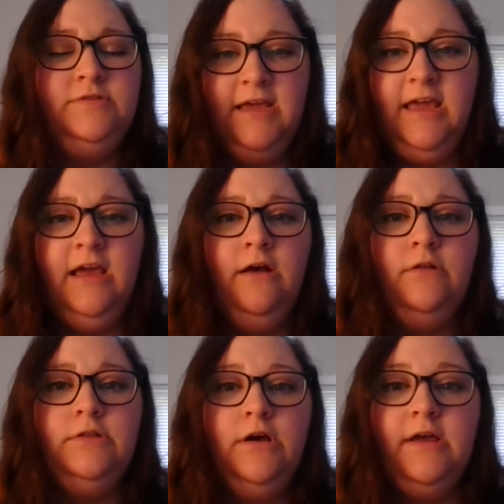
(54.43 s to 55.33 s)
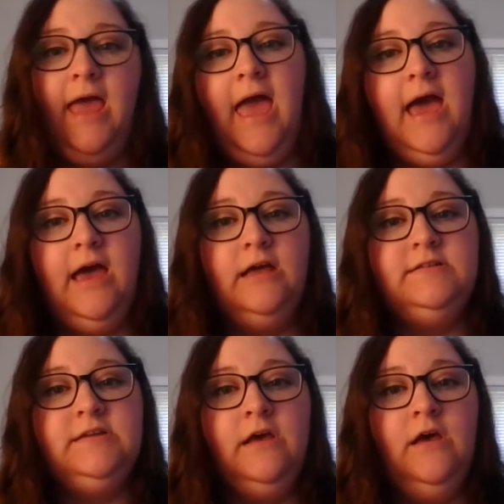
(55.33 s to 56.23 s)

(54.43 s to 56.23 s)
taking a look at